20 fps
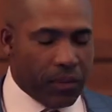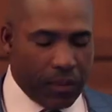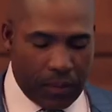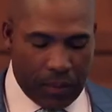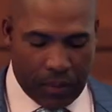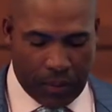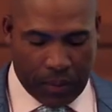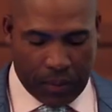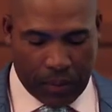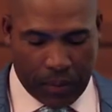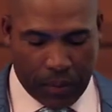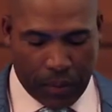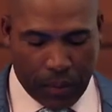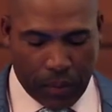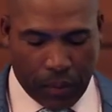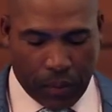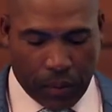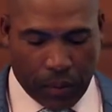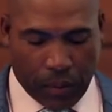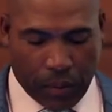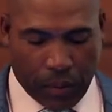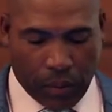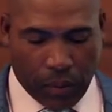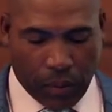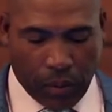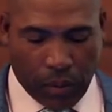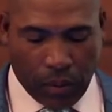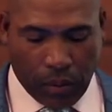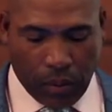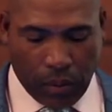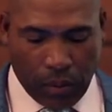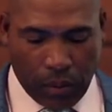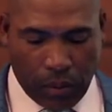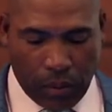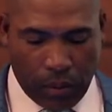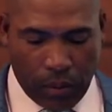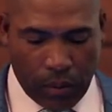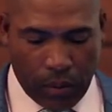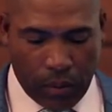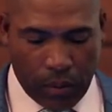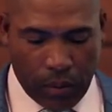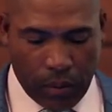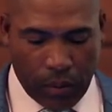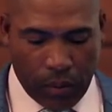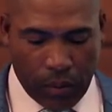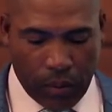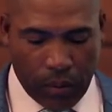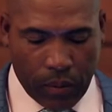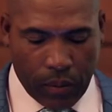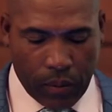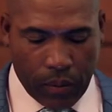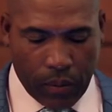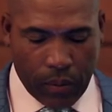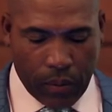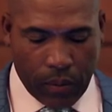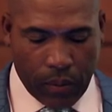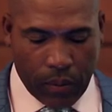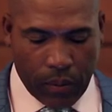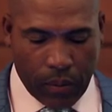Nobody speaks.